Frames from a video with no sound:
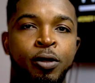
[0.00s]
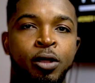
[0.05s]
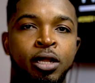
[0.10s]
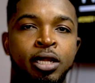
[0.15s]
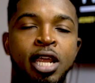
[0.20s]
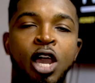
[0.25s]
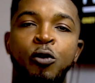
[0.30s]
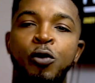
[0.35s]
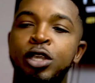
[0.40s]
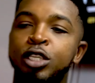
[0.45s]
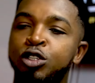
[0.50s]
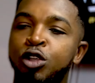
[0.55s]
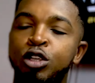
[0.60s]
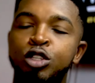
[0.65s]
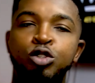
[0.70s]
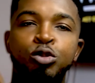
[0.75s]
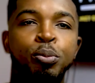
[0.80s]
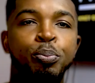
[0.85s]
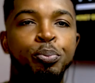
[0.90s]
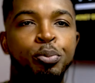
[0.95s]
That way, it's going
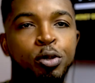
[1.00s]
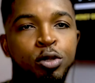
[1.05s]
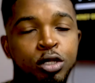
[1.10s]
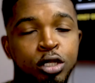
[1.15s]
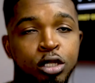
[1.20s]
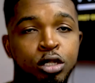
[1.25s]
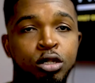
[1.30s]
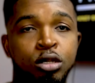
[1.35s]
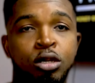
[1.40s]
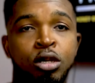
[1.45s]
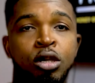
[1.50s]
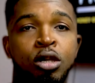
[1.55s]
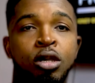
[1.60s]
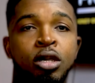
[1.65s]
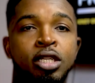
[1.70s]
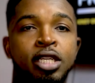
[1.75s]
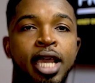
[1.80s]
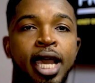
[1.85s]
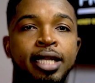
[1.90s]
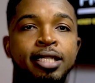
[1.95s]
to boost
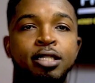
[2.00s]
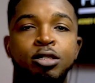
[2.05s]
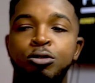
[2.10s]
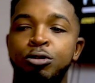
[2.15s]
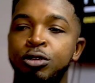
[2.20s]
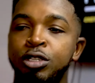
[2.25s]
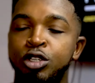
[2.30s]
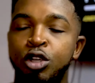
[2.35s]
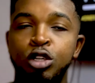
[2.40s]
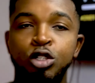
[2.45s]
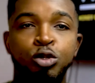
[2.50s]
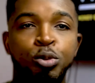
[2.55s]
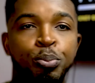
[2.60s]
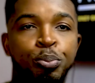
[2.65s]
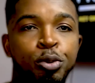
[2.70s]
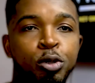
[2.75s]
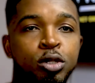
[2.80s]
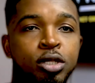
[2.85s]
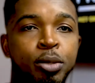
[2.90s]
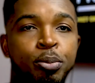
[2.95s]
the article, it's going to
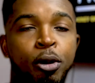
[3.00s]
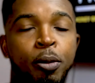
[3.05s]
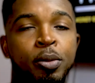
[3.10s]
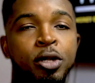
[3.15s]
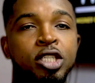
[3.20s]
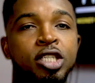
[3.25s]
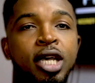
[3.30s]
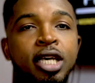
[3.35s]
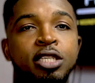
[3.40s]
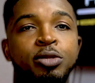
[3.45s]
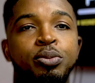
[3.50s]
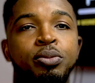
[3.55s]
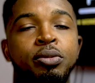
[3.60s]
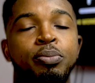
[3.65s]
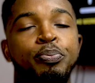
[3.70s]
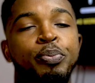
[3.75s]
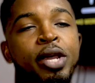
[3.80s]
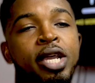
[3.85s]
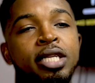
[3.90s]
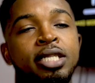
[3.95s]
boost the publisher's
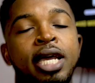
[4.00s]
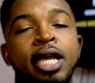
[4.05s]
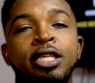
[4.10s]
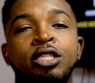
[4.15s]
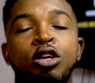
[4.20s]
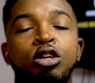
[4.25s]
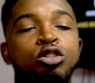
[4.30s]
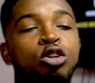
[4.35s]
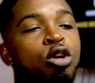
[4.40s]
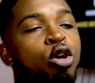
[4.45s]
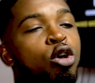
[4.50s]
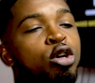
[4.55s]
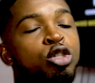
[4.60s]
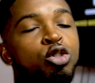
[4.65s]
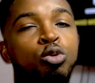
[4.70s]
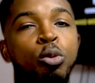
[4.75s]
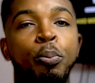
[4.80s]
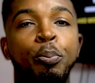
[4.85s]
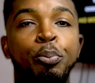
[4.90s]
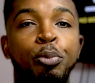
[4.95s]
page, and it's also going to
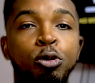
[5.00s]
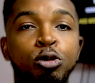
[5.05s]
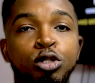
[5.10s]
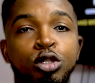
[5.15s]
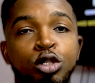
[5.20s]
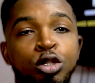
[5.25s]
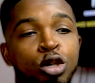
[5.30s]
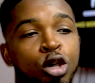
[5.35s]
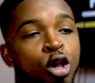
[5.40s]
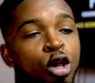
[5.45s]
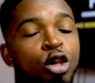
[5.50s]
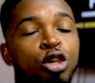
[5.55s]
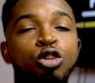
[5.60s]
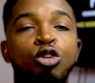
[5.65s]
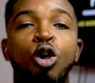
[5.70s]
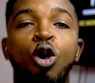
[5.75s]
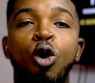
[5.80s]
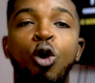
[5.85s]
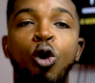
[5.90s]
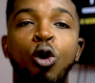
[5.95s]
boost
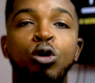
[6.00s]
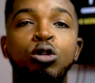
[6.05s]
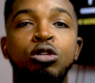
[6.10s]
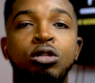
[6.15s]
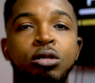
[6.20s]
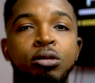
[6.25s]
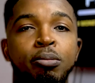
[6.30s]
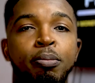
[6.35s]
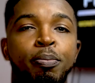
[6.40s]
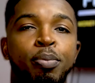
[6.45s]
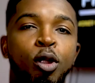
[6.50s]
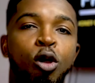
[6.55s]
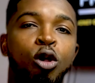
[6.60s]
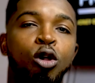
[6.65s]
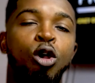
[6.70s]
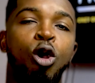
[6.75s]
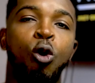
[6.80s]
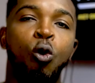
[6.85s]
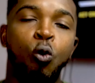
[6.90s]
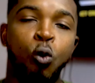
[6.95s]
your own blog
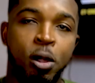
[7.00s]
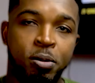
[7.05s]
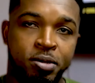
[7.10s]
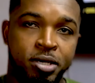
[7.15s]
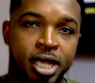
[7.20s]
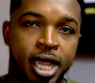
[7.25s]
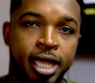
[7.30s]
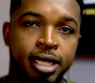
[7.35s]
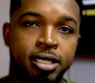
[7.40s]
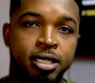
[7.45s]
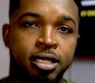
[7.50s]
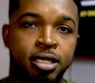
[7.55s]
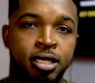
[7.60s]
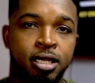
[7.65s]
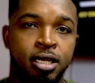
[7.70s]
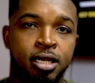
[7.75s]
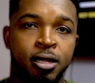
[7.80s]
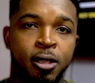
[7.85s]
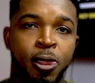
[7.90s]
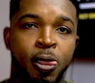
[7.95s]
or website.
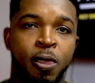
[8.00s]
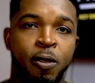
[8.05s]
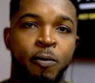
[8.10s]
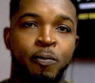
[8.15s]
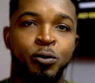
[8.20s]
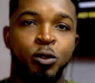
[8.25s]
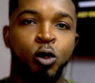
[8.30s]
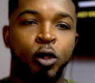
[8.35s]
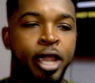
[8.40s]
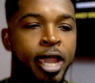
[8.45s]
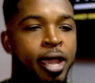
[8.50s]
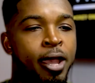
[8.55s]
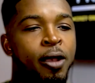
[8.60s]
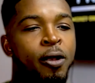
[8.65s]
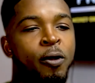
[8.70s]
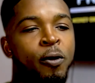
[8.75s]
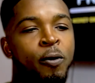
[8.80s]
Okay,